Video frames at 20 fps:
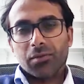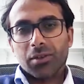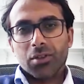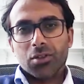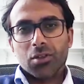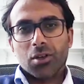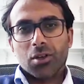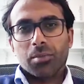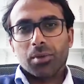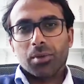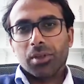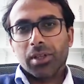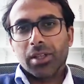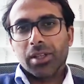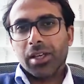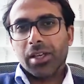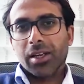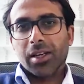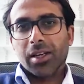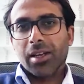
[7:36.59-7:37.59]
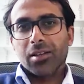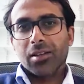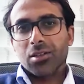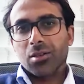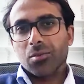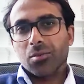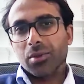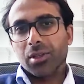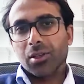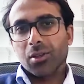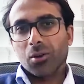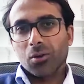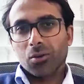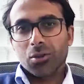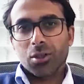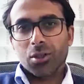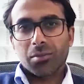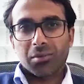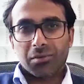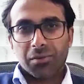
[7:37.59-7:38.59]
for example, and then ends up with a long
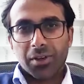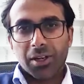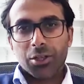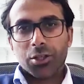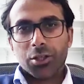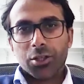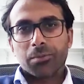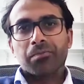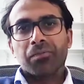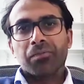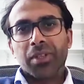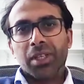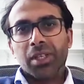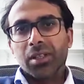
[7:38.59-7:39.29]
term infection,